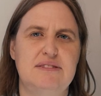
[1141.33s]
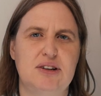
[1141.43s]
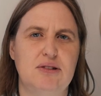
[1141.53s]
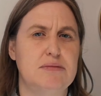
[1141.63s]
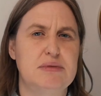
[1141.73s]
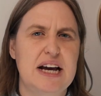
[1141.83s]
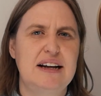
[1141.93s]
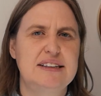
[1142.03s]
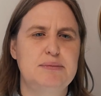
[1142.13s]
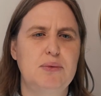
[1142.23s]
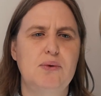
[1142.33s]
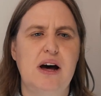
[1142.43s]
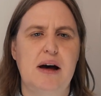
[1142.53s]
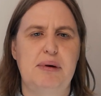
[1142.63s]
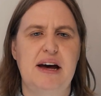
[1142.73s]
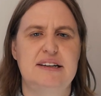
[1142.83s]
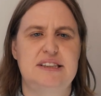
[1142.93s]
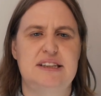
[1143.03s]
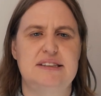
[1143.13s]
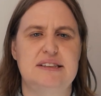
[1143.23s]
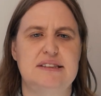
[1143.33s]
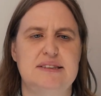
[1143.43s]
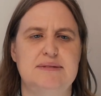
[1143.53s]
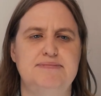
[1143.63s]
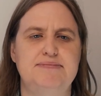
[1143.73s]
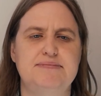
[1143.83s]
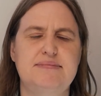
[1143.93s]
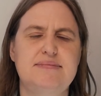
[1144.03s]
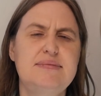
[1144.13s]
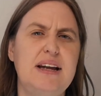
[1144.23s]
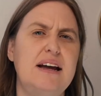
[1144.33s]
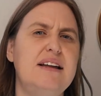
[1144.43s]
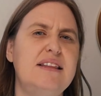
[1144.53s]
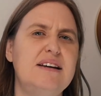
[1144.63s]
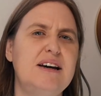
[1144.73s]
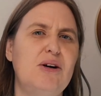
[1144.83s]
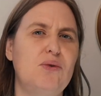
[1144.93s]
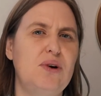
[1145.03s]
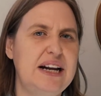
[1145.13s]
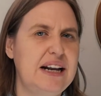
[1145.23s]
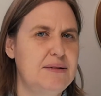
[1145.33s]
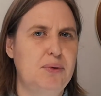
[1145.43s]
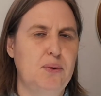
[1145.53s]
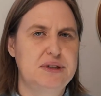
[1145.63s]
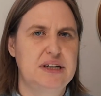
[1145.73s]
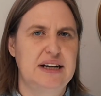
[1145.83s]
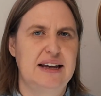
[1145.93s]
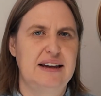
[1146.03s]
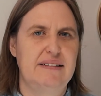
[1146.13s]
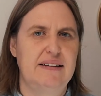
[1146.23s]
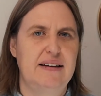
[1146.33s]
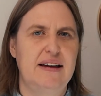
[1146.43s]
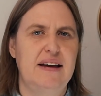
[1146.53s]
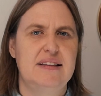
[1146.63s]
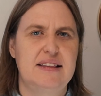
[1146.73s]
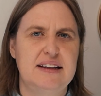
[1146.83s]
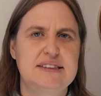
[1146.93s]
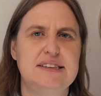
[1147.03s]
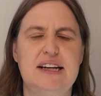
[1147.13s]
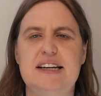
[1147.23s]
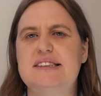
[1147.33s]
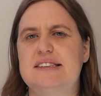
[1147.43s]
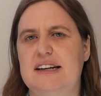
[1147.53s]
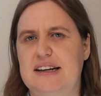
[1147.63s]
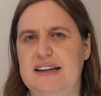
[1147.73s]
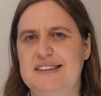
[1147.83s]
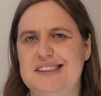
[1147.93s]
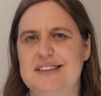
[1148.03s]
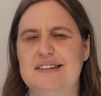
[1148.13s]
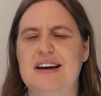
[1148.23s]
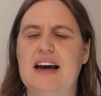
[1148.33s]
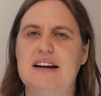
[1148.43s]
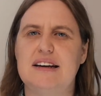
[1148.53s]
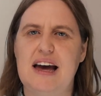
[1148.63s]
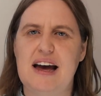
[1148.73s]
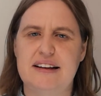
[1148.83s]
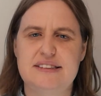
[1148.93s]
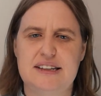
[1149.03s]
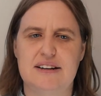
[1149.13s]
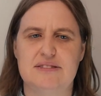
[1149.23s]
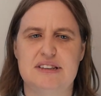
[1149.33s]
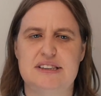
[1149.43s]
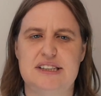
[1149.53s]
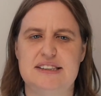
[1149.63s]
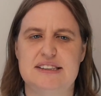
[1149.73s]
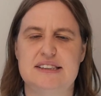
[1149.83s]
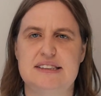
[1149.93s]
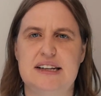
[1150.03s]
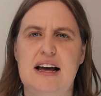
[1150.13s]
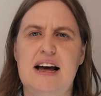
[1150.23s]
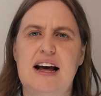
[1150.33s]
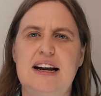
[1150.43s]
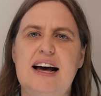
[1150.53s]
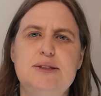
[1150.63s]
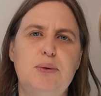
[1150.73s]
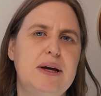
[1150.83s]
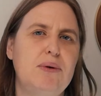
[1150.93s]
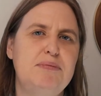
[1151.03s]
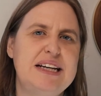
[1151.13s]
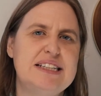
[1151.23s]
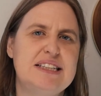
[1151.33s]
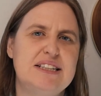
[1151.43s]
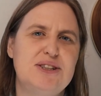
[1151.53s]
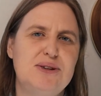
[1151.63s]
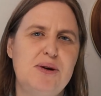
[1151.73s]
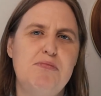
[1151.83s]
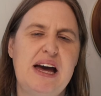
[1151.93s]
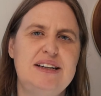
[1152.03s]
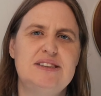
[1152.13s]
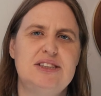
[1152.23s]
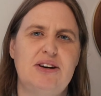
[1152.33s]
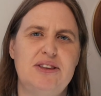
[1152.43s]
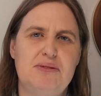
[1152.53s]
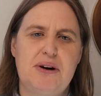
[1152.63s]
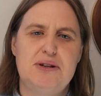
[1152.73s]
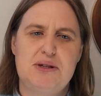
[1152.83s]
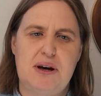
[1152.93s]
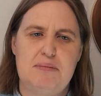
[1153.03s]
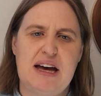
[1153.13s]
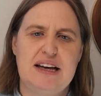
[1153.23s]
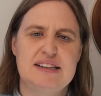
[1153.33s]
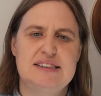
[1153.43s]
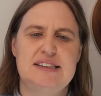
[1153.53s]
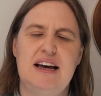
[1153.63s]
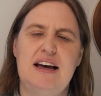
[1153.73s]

of the group. Tell us more about Jesus. And I think really importantly, this needs to lead to an encounter with Jesus. Last week we met the two companions on the road to Emmaus,